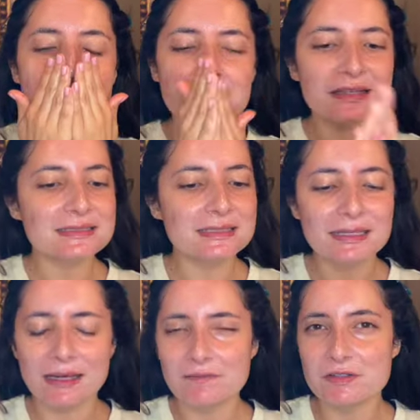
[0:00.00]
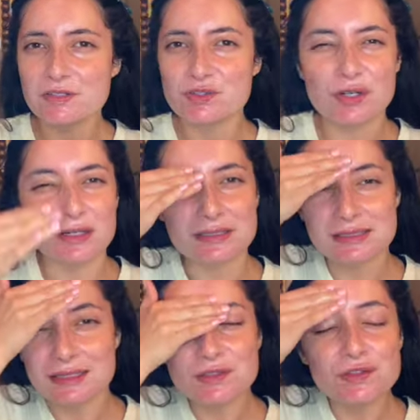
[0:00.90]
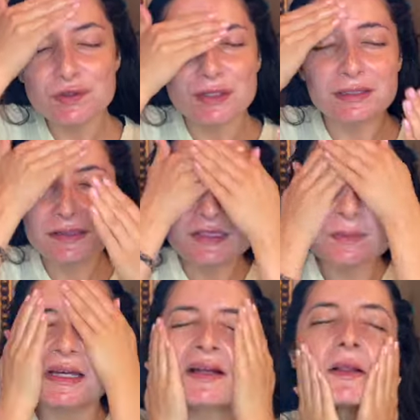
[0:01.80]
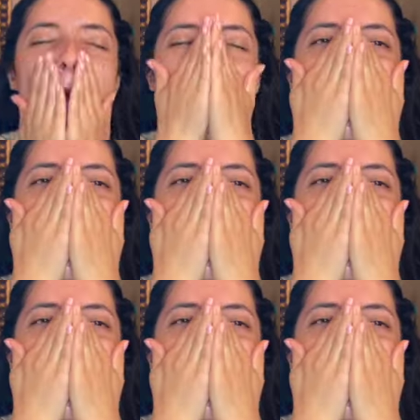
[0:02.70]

Doesn't have a strong sunscreen smell.